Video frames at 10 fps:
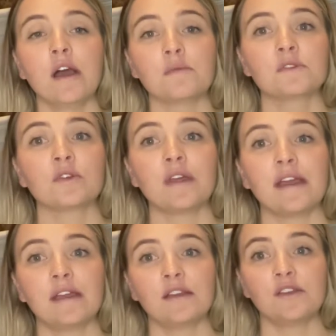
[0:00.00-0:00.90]
So
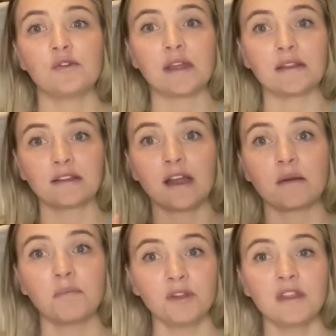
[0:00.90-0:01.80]
that you can kind
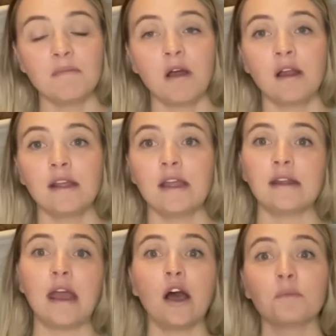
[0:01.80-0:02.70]
of put them on it,
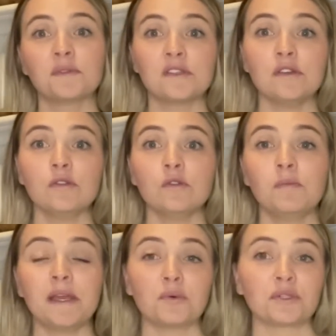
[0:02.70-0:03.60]
and it helps you
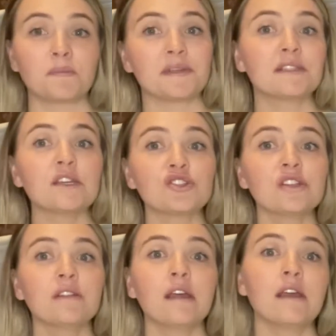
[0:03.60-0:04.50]
be able to
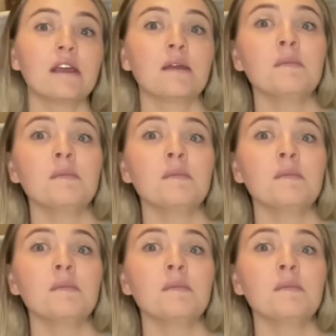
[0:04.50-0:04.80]
position them.